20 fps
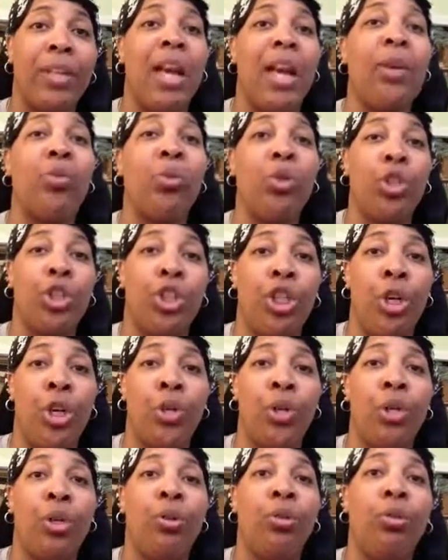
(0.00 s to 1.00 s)
I will
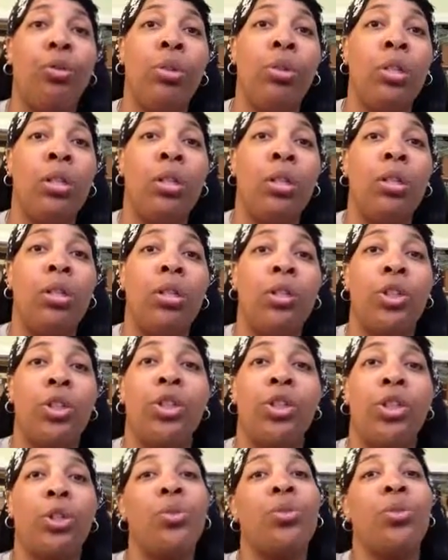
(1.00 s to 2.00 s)
show you the
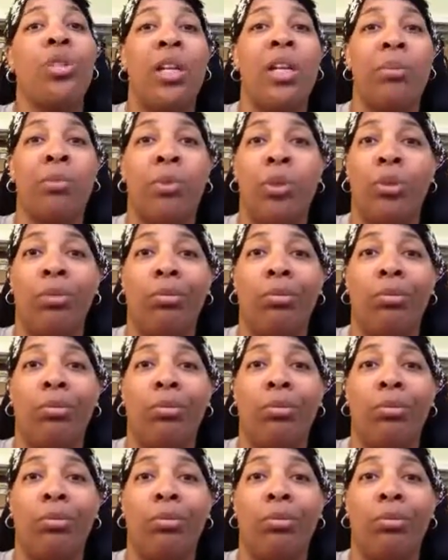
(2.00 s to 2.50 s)
shoes i